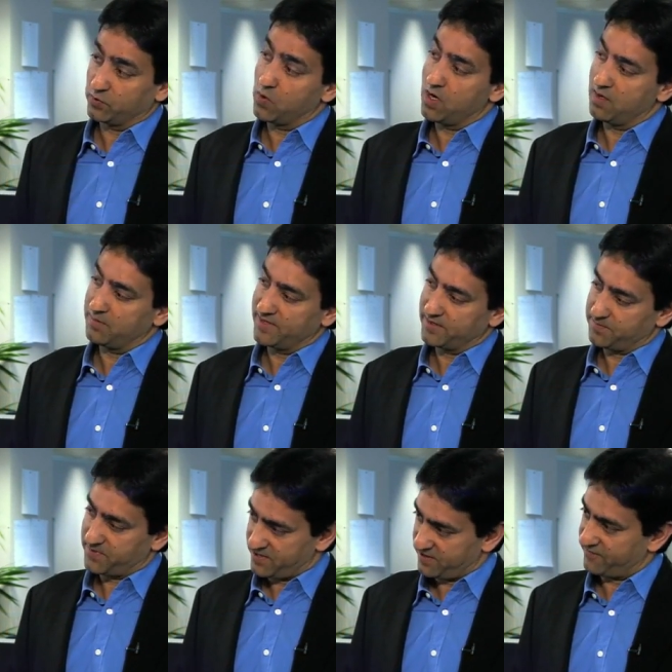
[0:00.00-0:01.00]
Guam in
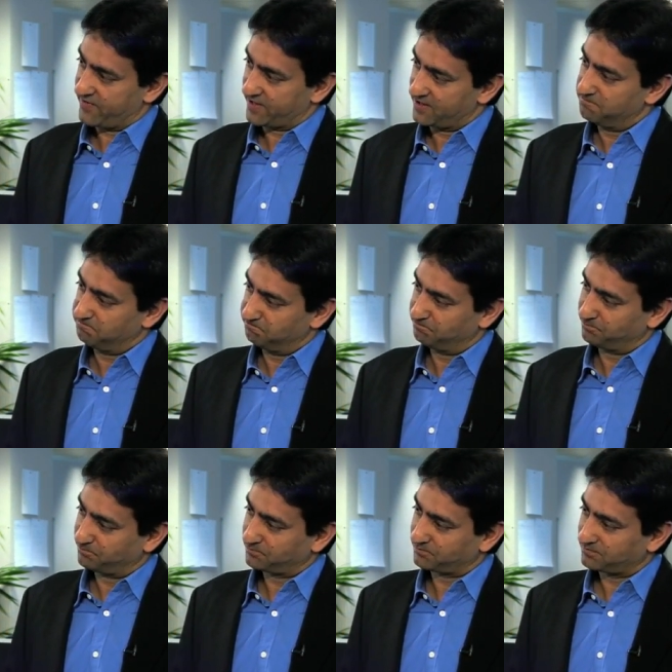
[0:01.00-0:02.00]
the Pacific.
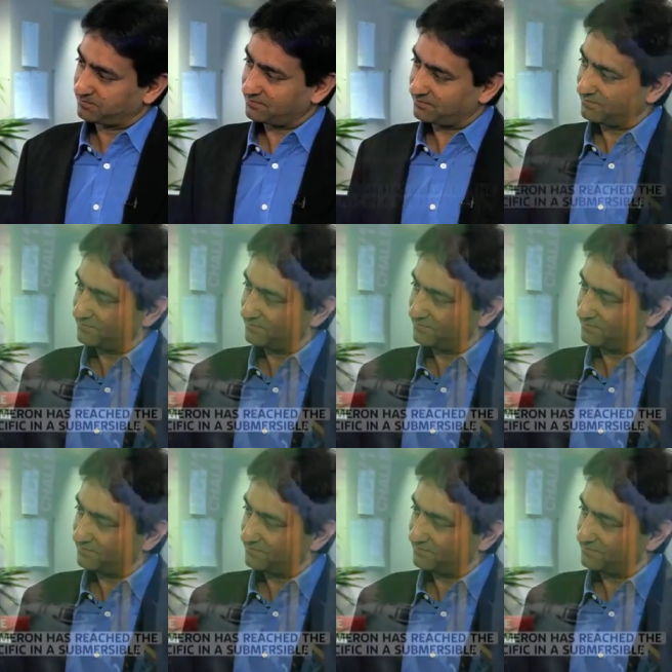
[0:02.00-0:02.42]
Why